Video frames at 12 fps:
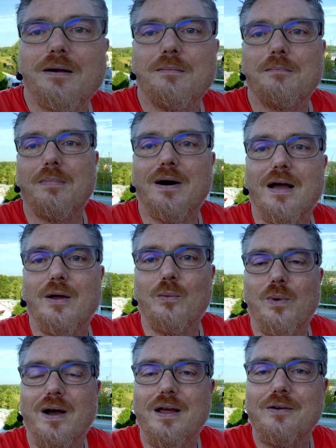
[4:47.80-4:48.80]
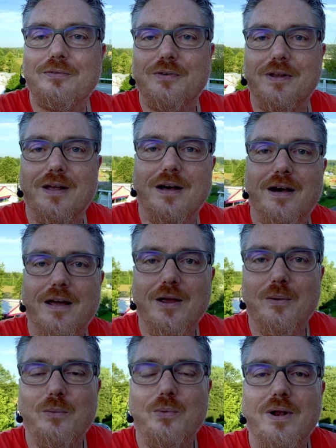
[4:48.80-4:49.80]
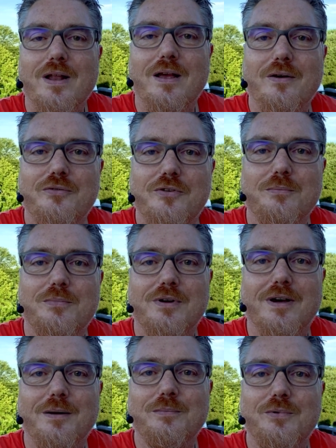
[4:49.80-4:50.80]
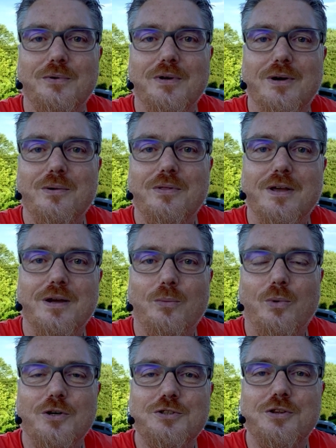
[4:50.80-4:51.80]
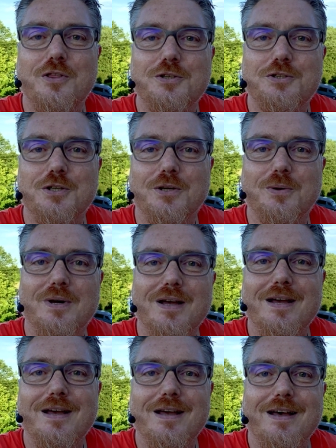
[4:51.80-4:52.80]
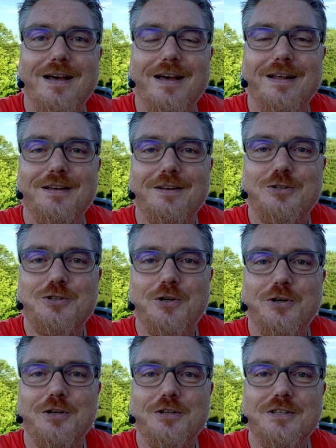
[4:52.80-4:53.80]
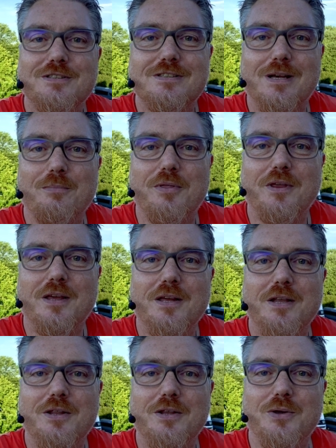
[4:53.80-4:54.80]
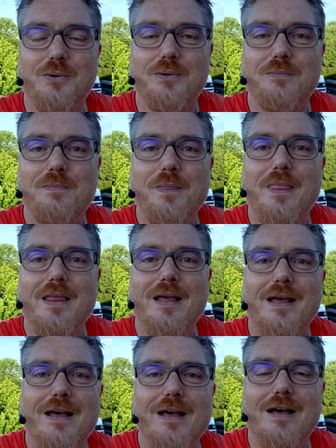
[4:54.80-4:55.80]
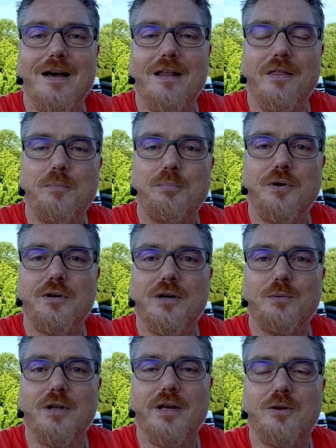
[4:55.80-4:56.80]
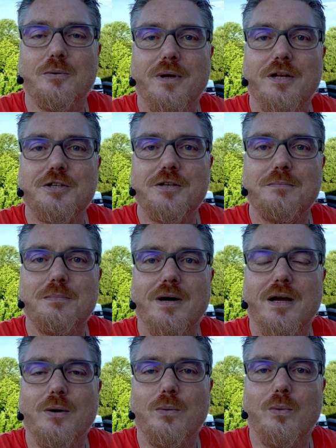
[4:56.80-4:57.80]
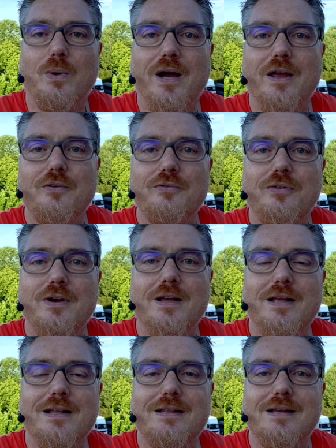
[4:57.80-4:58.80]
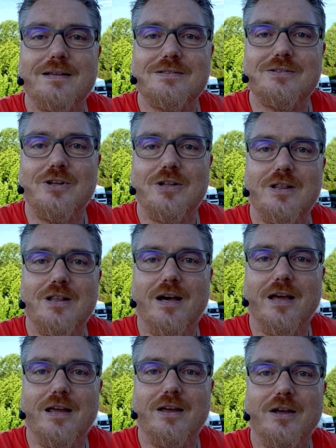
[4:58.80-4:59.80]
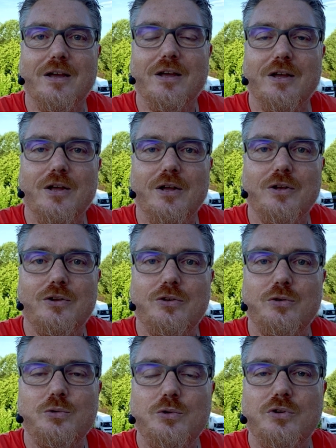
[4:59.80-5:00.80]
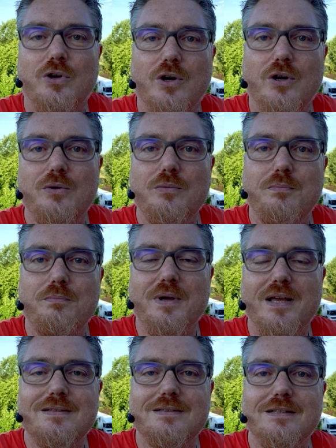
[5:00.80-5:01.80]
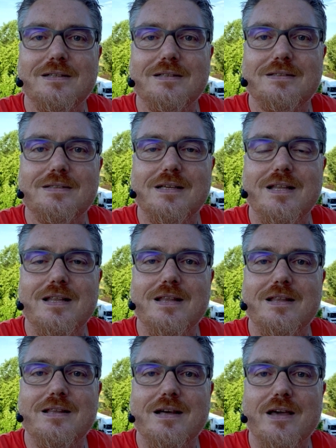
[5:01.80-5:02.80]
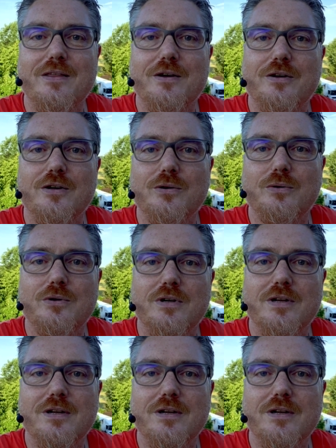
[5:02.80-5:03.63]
my wife and I will have some time to go there, watch the show and enjoy something new. Another point I would like to mention, my wife does not like two-tone bezels, neither Coke,